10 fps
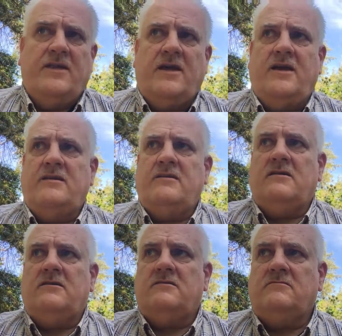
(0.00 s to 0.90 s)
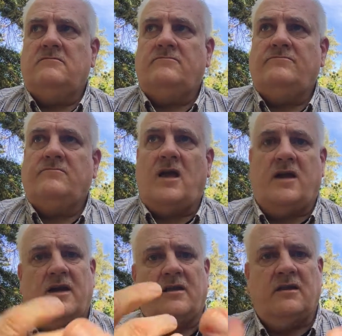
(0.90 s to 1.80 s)
and I
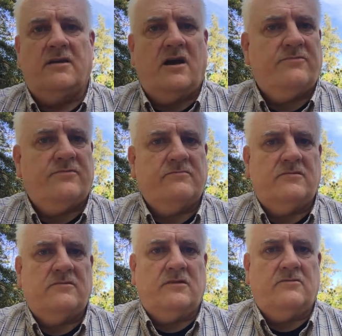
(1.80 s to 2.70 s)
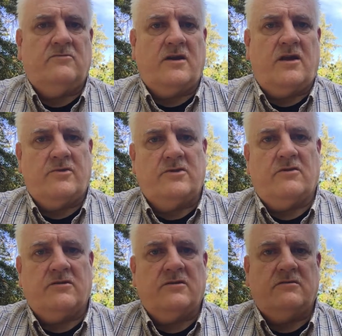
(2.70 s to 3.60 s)
got laid off when I returned